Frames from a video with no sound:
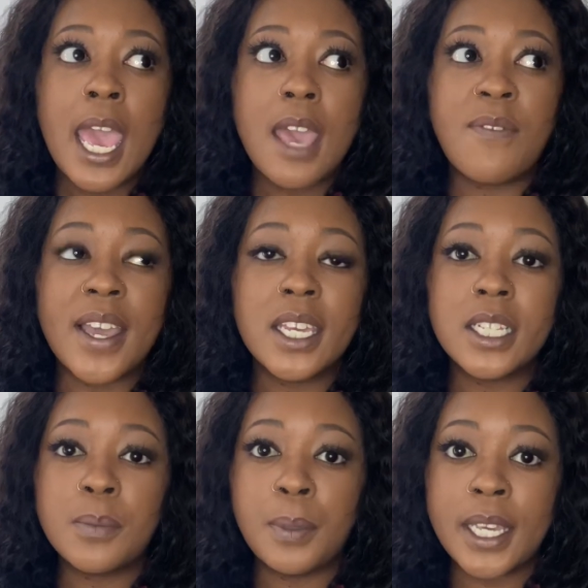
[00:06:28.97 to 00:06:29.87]
if I could
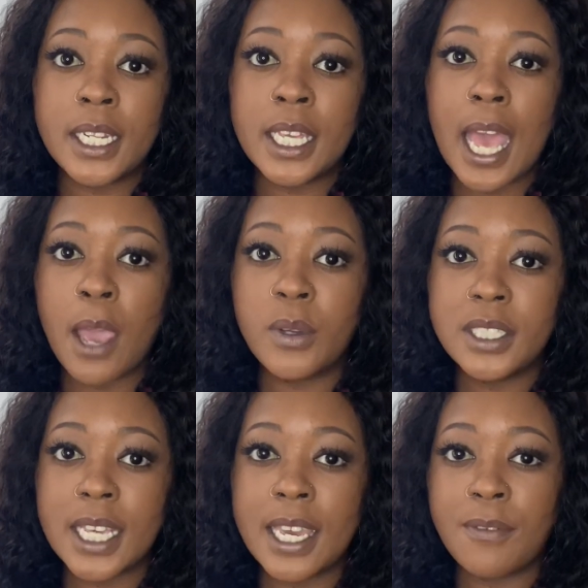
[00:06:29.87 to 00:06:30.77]
explain it, I would
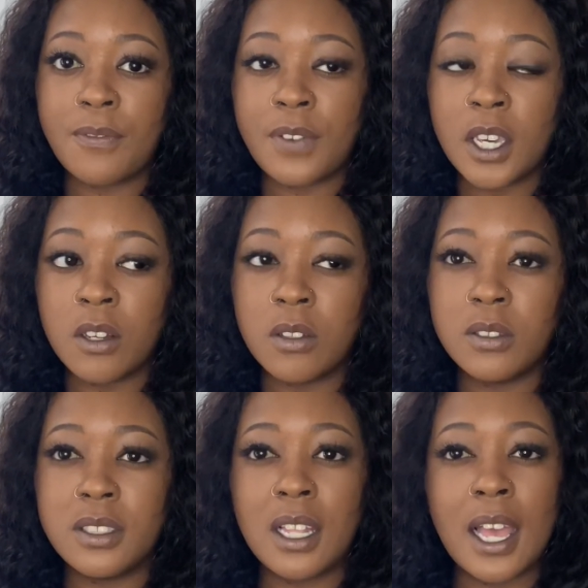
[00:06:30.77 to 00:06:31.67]
say it
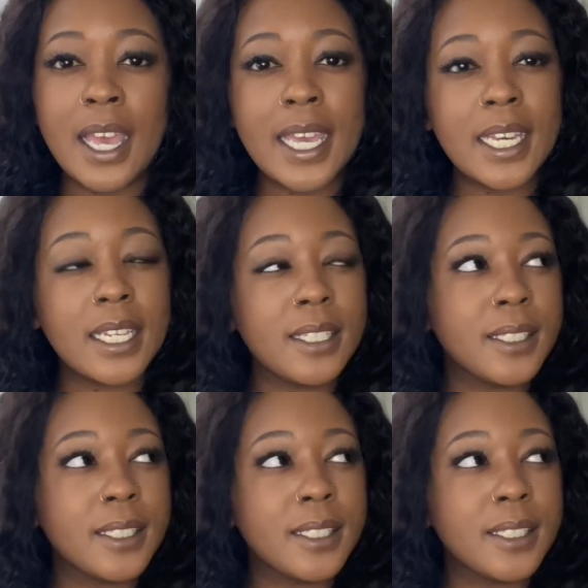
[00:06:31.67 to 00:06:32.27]
feels like